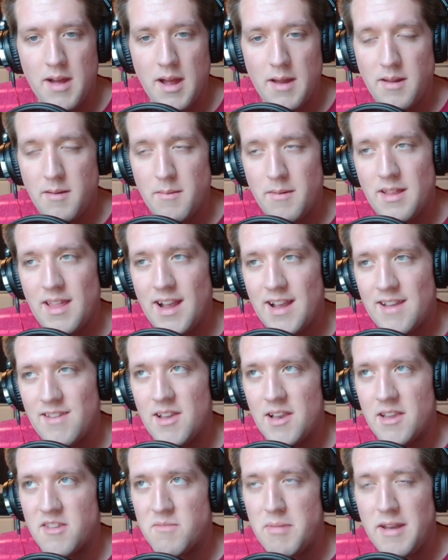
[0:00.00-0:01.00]
I mean, like I
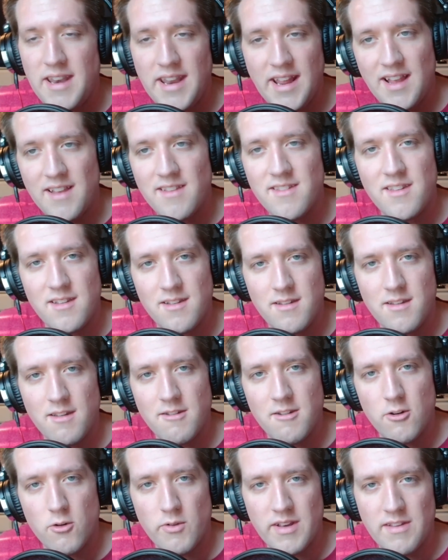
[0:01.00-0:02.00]
said, spending
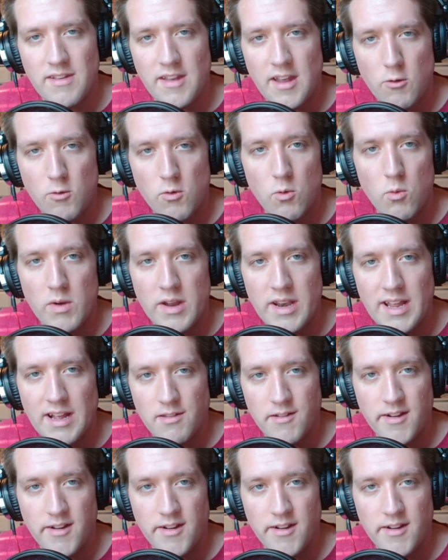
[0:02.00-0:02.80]
doesn't always equal winning.